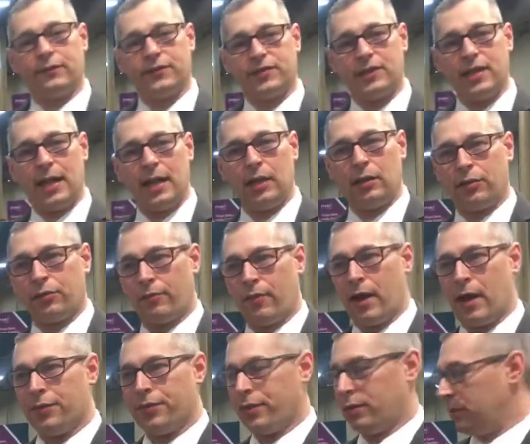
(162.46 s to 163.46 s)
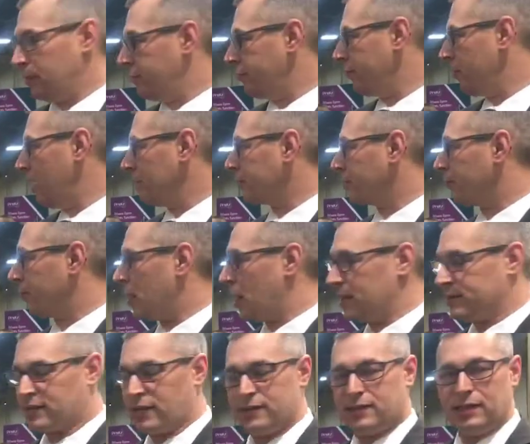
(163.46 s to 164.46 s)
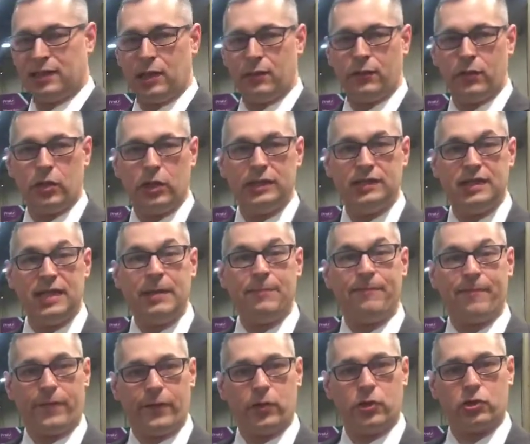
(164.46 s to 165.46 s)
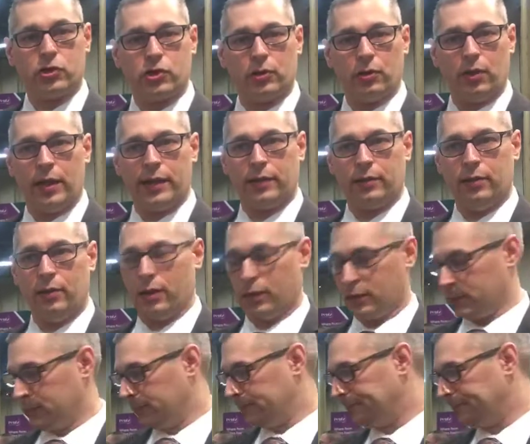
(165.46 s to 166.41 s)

of stain throughout the process to give you a deep furniture-like look.